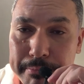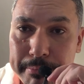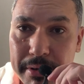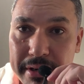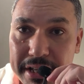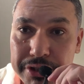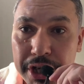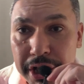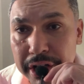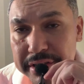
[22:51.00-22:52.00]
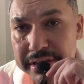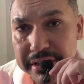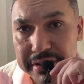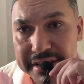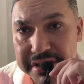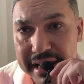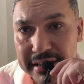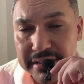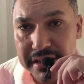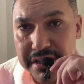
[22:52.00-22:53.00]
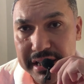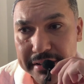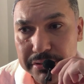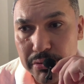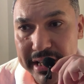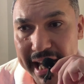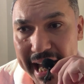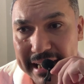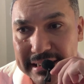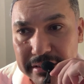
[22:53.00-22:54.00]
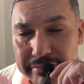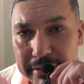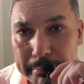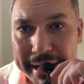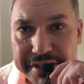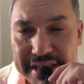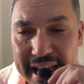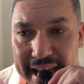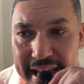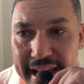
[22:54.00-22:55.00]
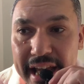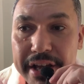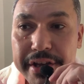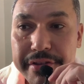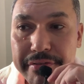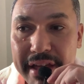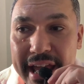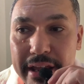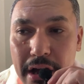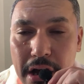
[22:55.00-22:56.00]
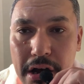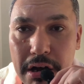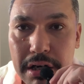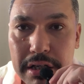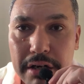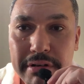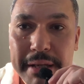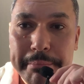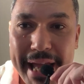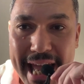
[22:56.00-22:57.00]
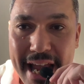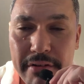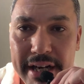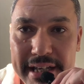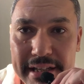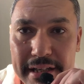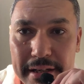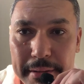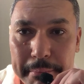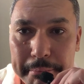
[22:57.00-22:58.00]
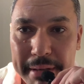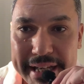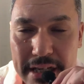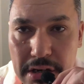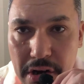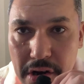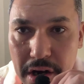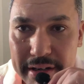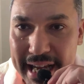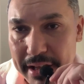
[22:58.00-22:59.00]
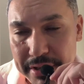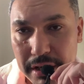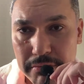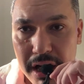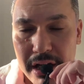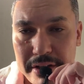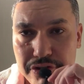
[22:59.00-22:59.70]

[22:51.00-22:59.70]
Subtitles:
return this sentence into the active by saying, they are repairing my car at the garage.